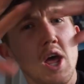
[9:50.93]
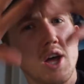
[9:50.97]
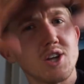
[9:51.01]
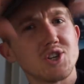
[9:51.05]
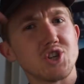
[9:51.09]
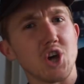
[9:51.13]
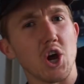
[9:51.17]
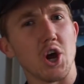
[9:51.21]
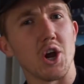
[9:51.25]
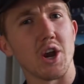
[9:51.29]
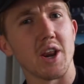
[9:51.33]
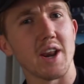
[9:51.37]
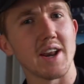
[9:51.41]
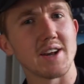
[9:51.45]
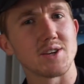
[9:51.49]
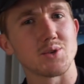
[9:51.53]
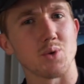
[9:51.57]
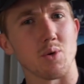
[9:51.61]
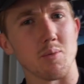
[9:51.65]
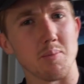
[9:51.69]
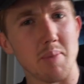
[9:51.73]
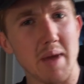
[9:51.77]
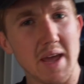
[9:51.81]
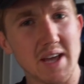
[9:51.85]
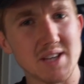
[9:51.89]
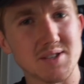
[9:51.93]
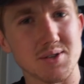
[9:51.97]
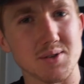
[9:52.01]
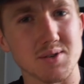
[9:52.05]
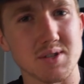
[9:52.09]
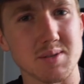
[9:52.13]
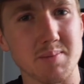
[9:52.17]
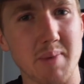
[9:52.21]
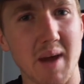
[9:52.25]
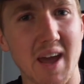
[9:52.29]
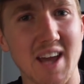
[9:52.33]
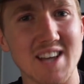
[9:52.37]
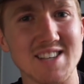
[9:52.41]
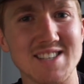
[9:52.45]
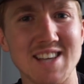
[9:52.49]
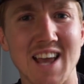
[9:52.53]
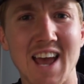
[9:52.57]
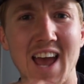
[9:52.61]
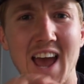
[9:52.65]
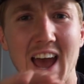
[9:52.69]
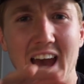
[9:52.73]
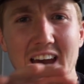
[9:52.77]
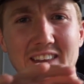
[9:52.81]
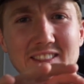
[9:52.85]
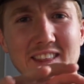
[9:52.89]
turn it into a pixel space,
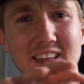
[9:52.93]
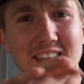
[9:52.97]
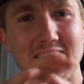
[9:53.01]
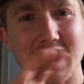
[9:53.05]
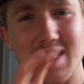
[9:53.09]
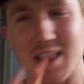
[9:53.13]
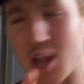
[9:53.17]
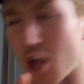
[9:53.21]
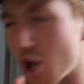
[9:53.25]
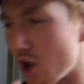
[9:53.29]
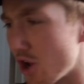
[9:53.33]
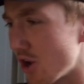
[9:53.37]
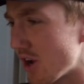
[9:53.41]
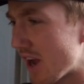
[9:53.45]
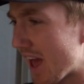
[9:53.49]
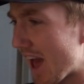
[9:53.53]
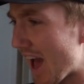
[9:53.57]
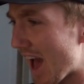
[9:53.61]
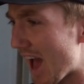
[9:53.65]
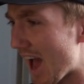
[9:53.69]
and then learn